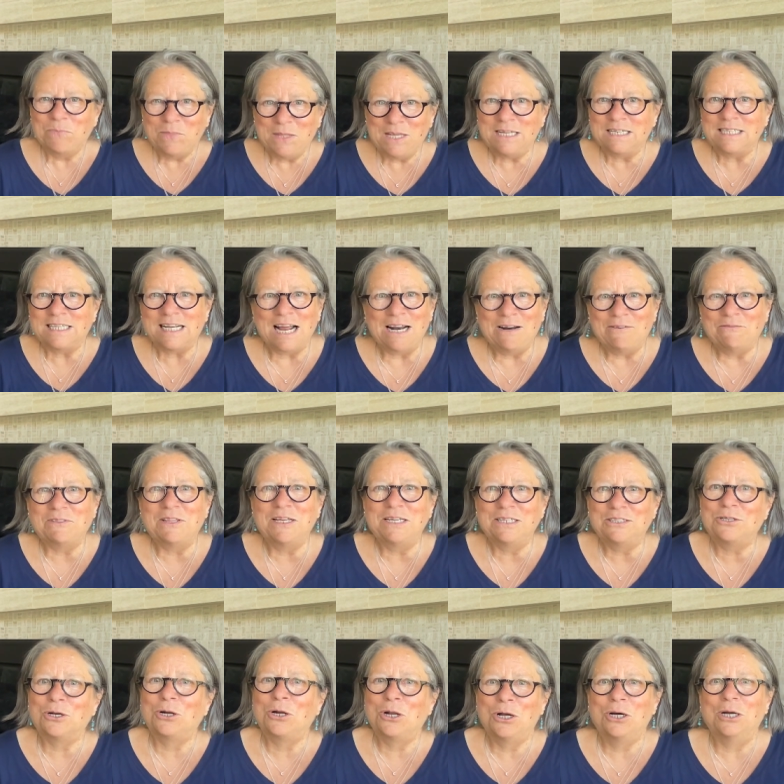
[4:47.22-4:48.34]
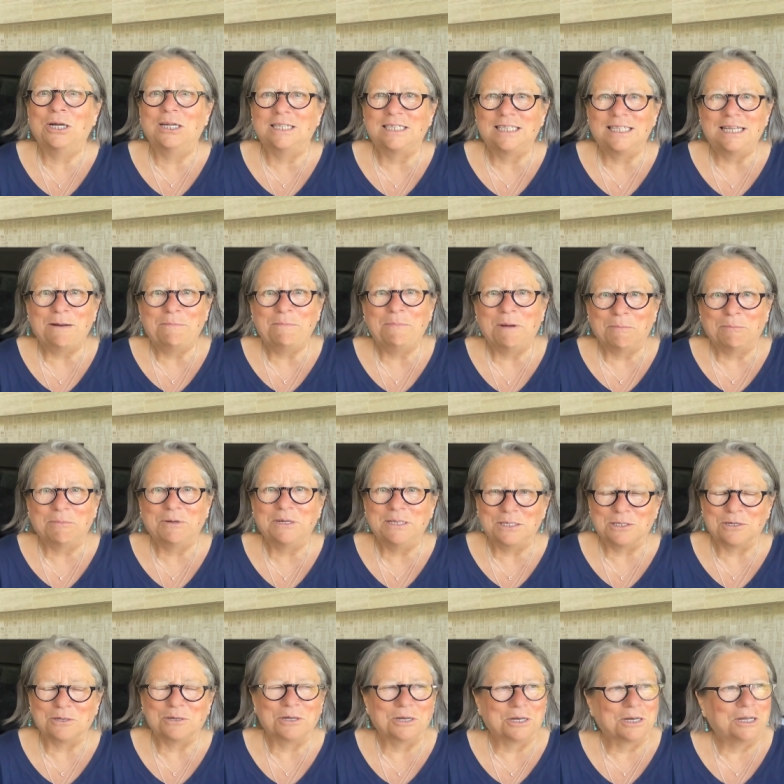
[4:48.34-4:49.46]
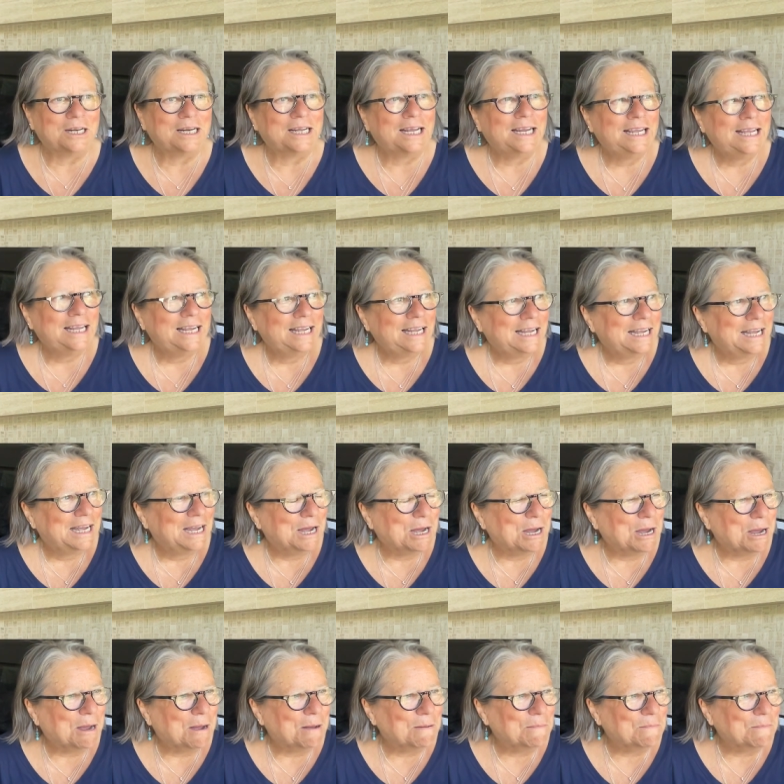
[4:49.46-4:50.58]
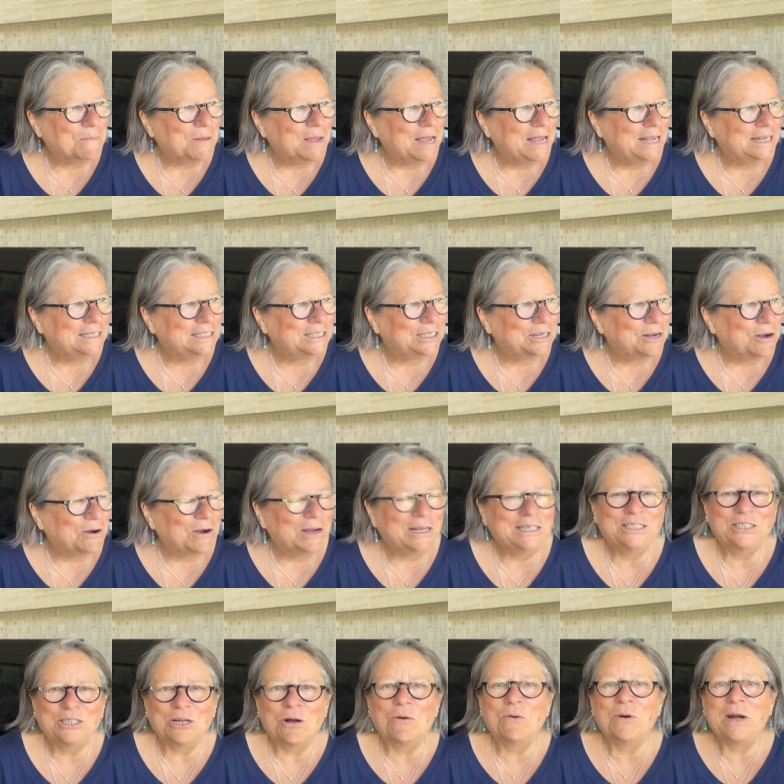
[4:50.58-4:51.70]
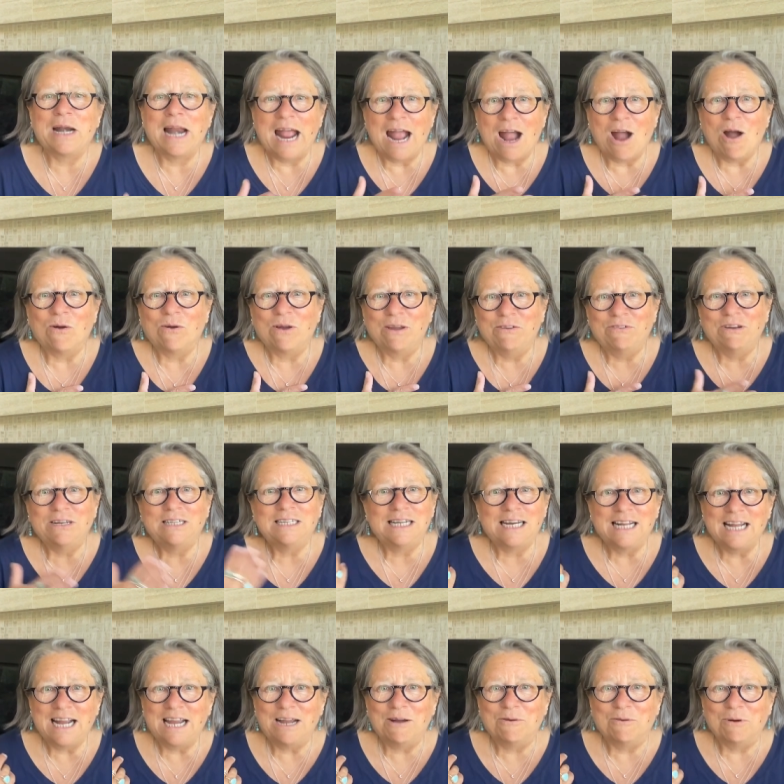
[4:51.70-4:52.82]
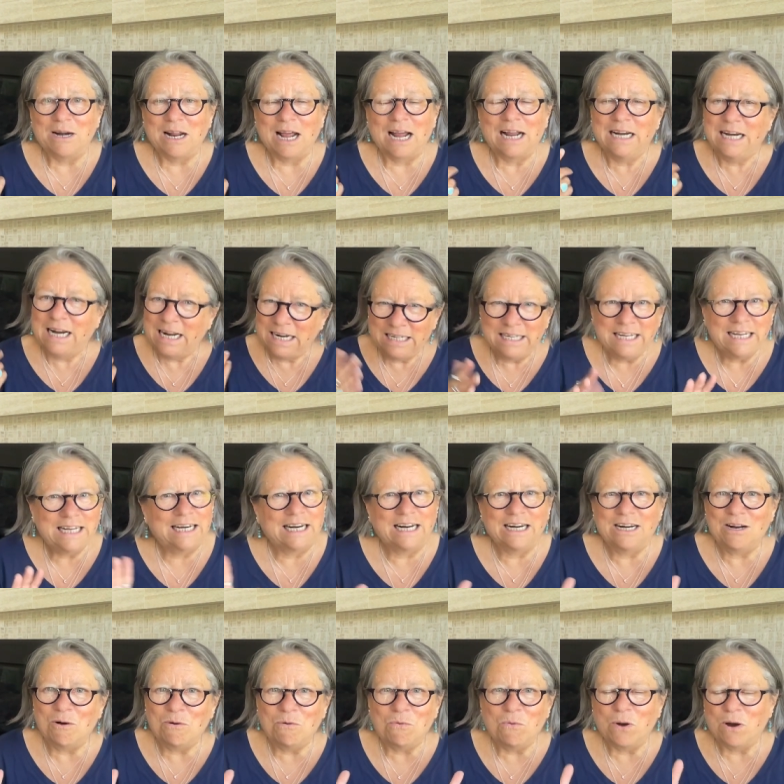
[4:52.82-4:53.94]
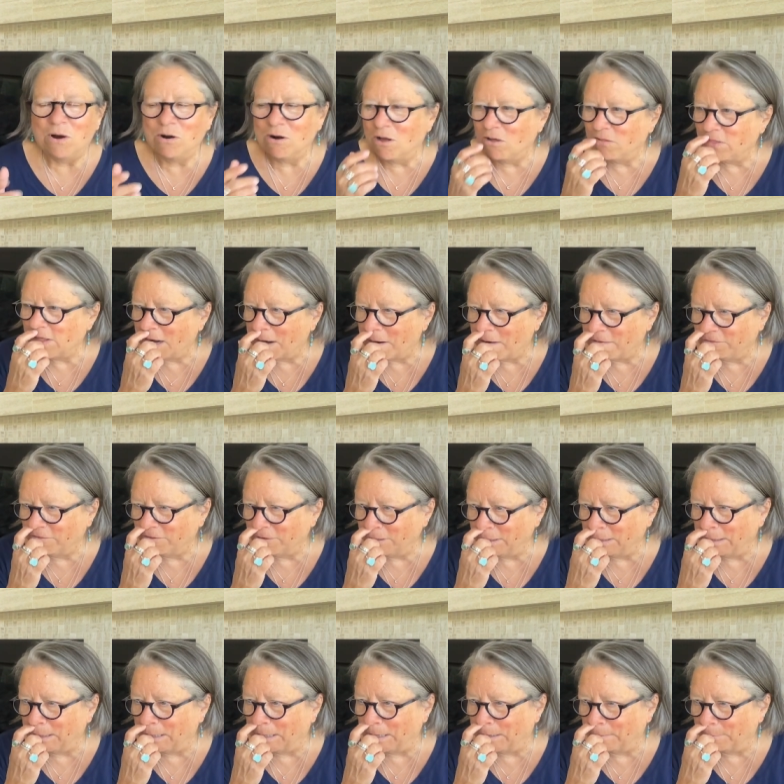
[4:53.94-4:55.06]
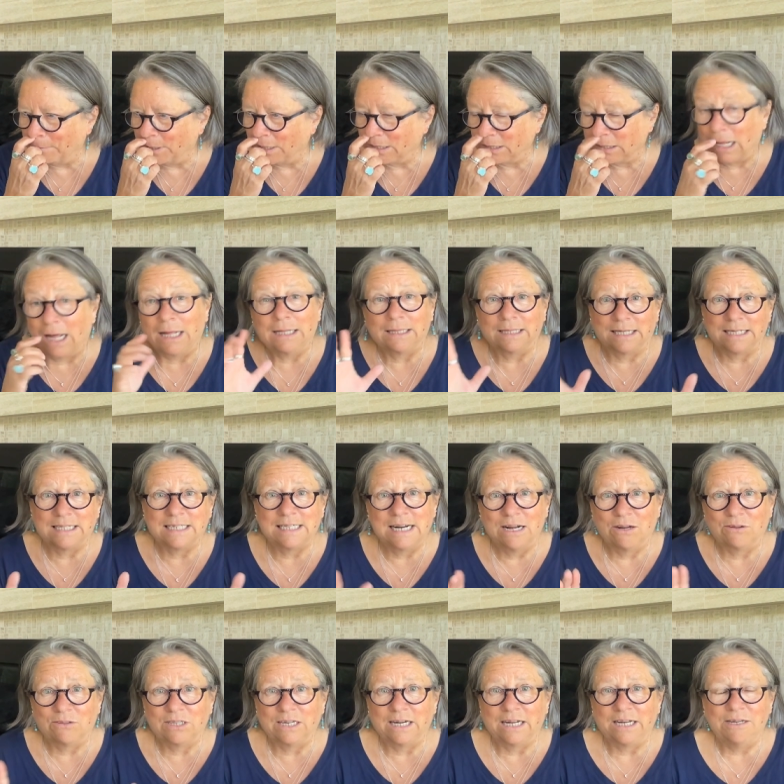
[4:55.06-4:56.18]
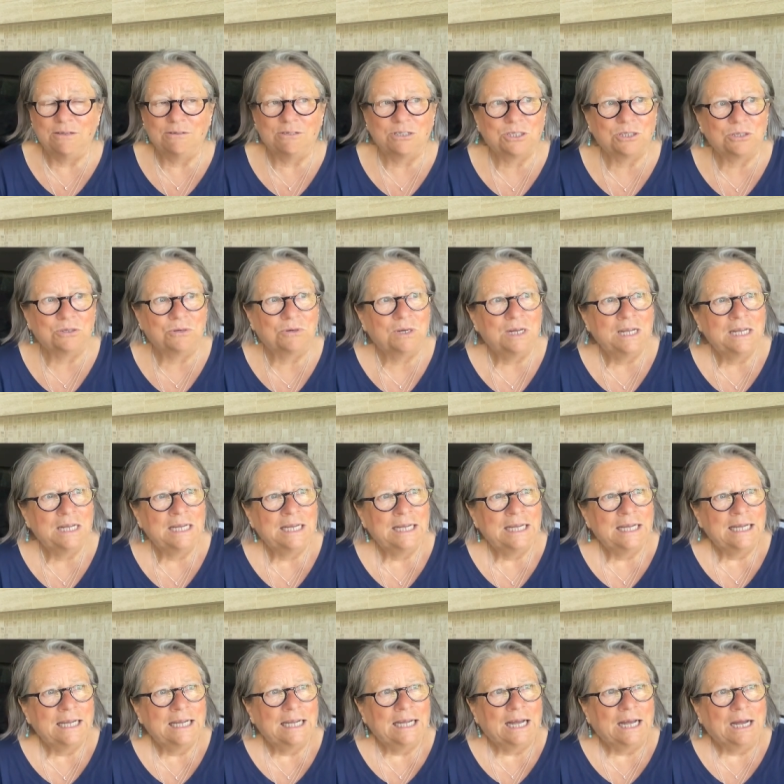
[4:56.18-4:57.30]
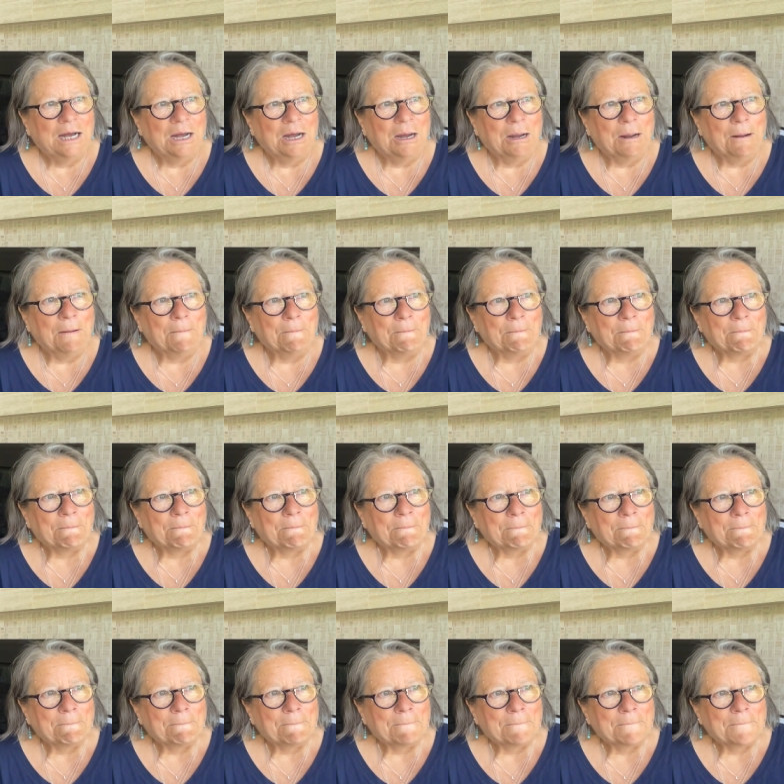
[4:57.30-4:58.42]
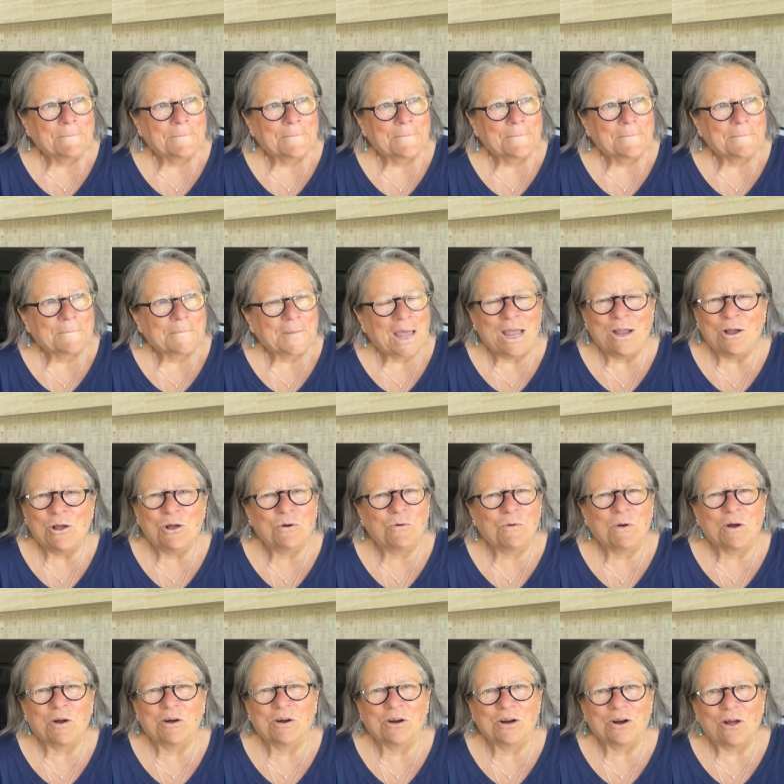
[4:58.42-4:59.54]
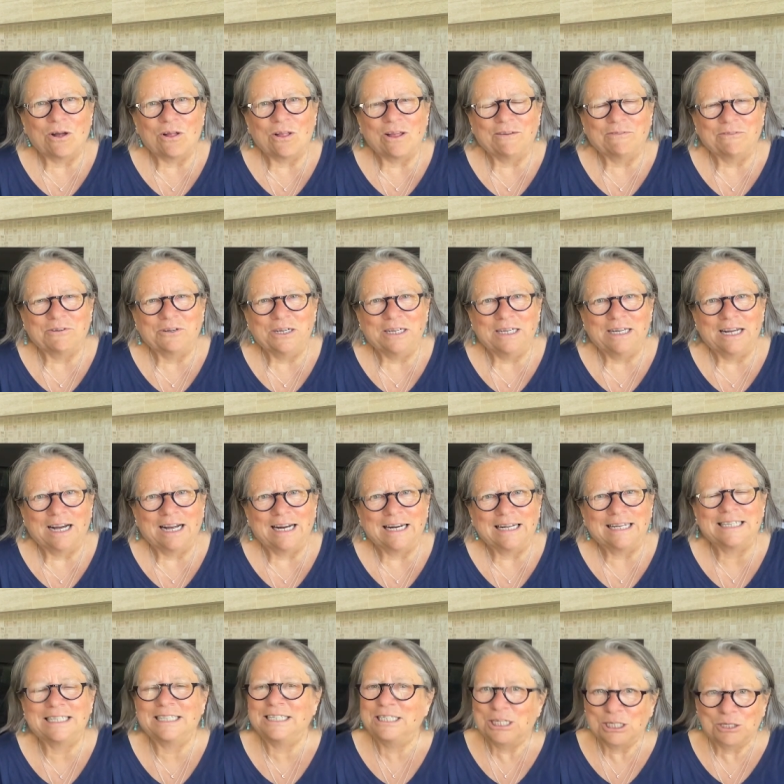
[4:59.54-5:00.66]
these kind of things are good. Scent memories are good. Um, and so and so now even today when I again I don't wear it all that often um, a lot less now than I used to um, I couldn't wear it at all after he died because it